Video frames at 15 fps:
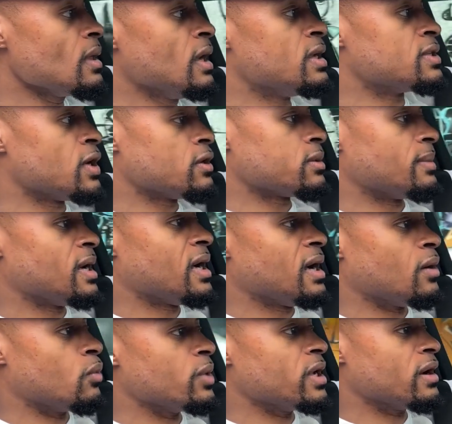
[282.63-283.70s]
He talked about
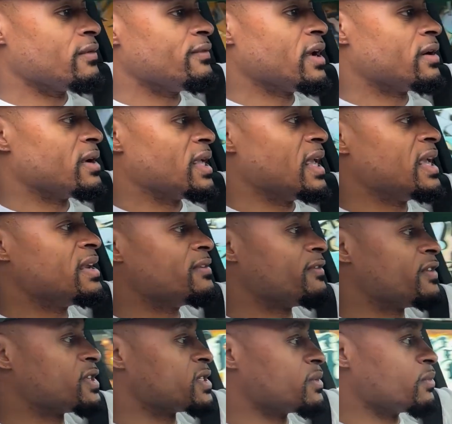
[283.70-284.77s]
how we are very
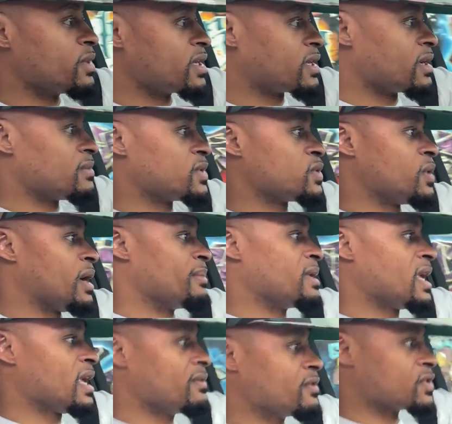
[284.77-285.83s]
inefficient when it comes to our
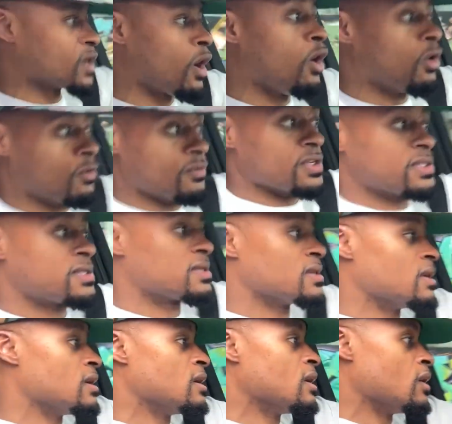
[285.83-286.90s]
behaviors. All of us.
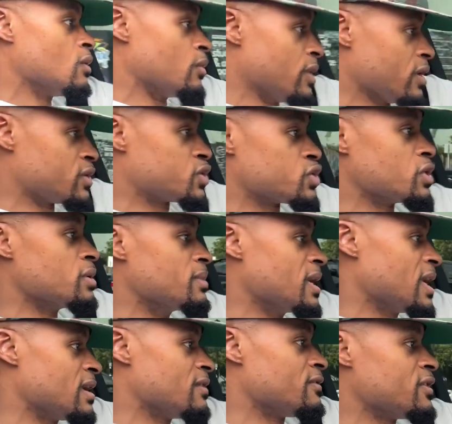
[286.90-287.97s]
We're extremely
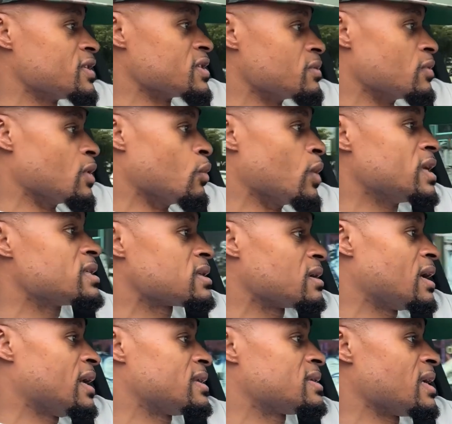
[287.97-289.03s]
inefficient. We waste a
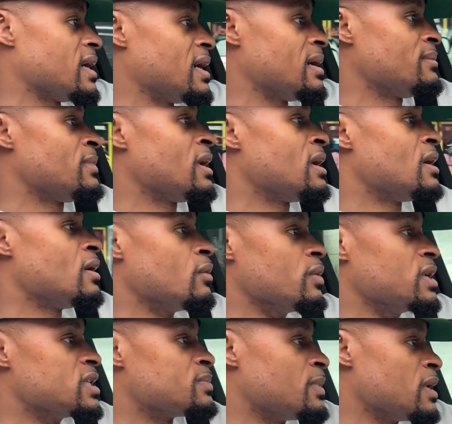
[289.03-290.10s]
lot of time.
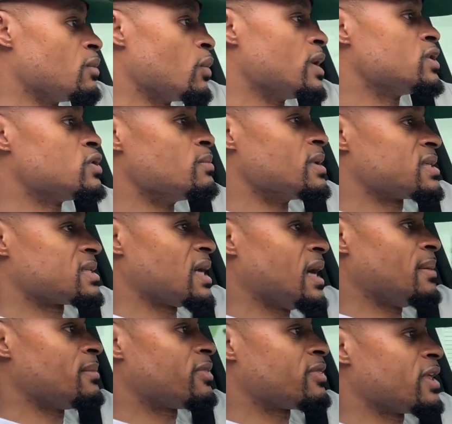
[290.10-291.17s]
We spend way too much
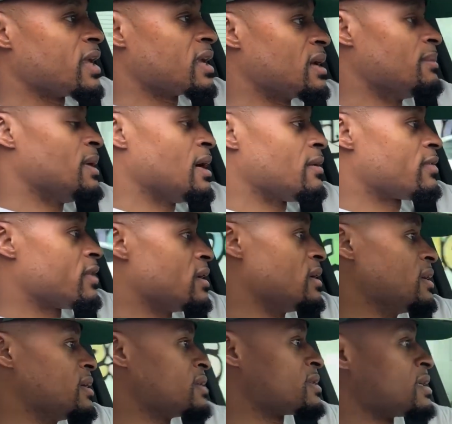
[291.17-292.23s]
time thinking about
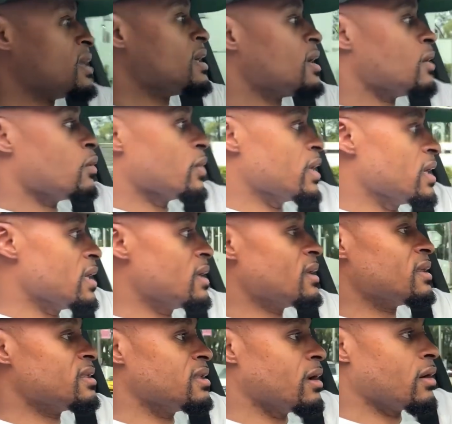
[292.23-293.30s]
things. We
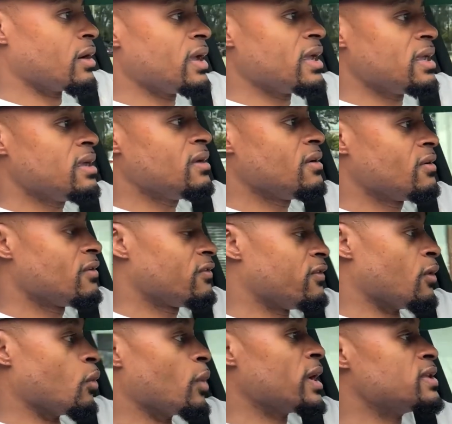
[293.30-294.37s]
delay
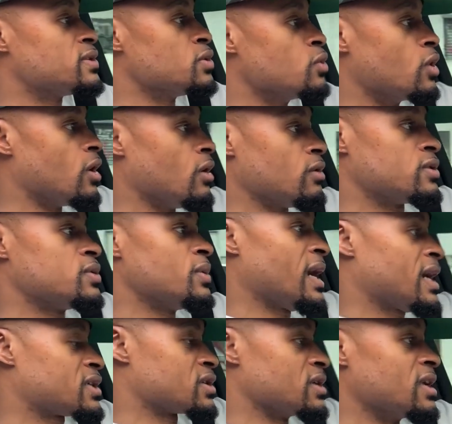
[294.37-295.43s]
for way too long to
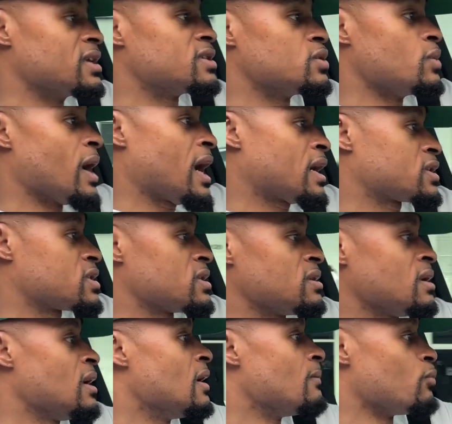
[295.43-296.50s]
actually get to action.
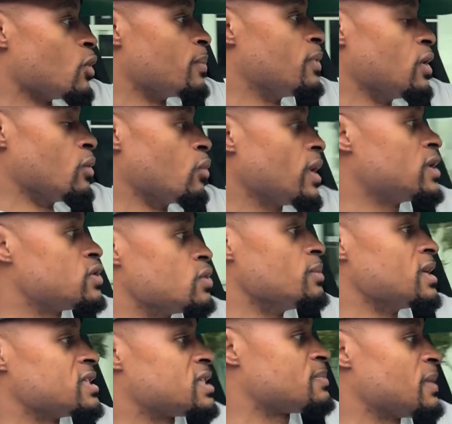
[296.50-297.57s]
We put way too
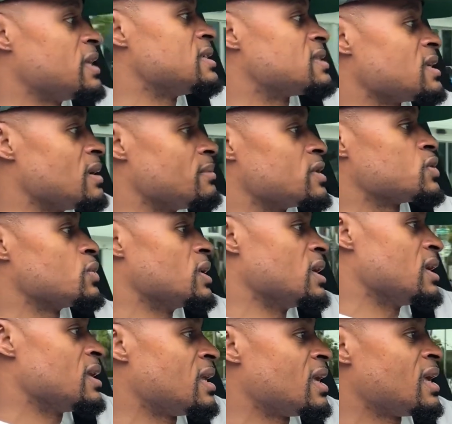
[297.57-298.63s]
much space in
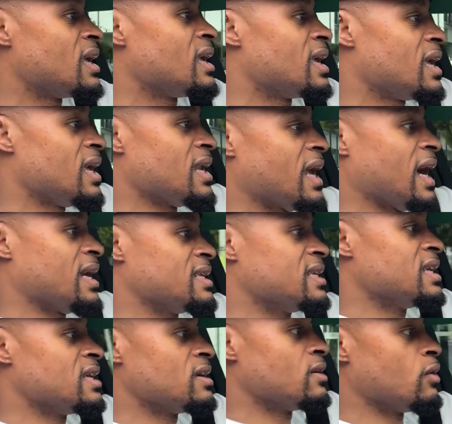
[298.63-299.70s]
between an
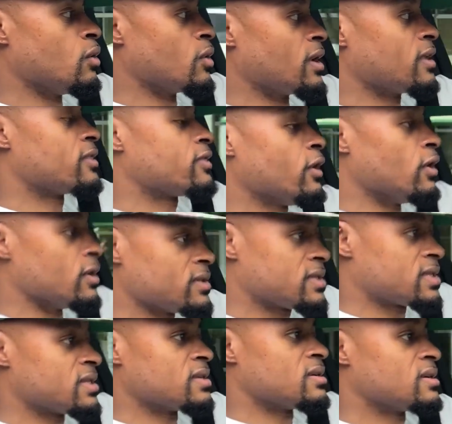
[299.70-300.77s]
idea or a
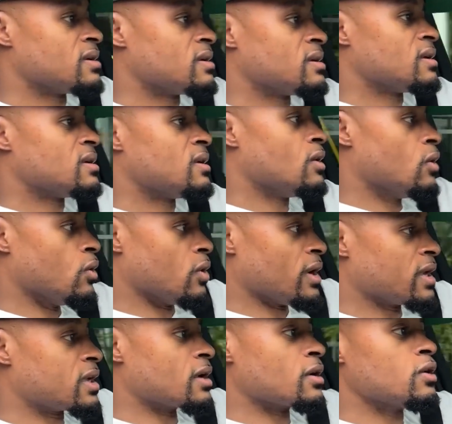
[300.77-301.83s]
thought or
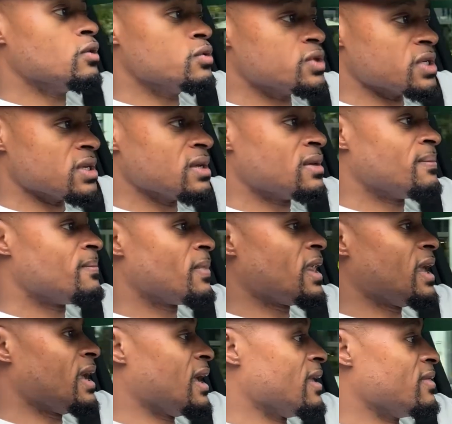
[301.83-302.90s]
a conclusion
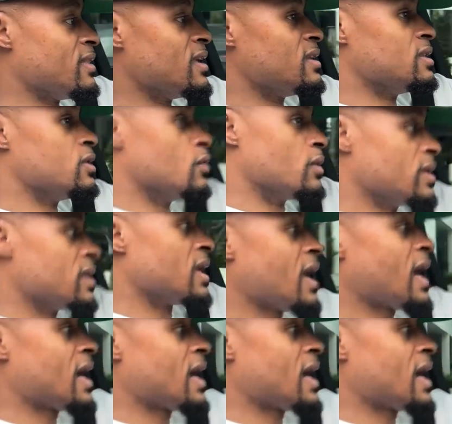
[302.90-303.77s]
and then doing the